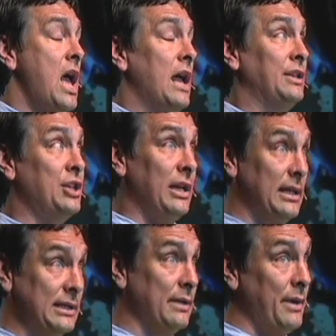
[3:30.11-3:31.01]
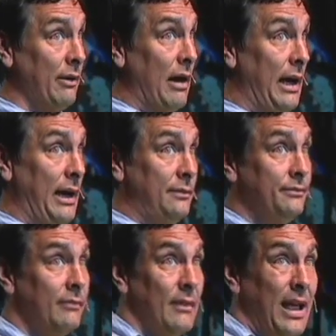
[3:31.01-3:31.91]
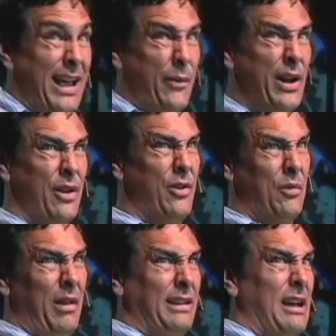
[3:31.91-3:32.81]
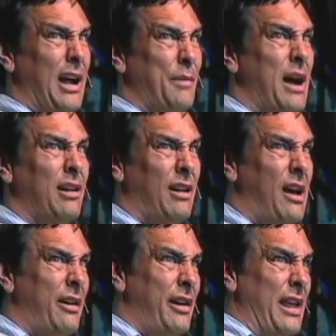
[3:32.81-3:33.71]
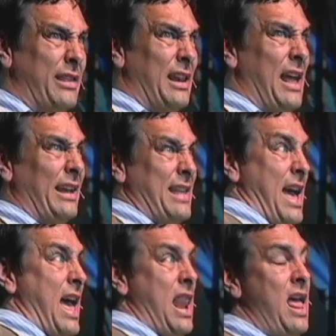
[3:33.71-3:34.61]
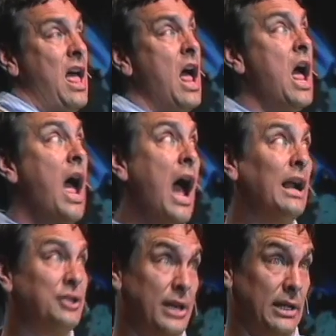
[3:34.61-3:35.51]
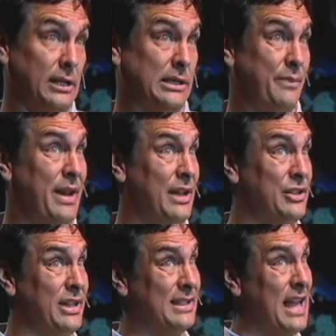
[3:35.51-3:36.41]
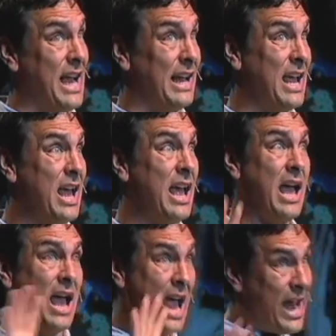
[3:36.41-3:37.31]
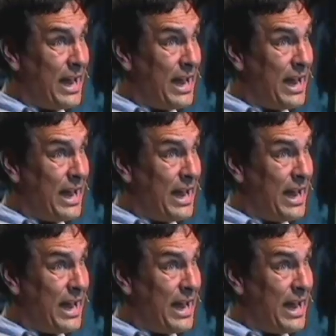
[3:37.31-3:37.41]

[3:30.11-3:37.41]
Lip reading: And she looks at me, right? And we don't normally talk about God or nothing like that. And she looks at me and she's like, hey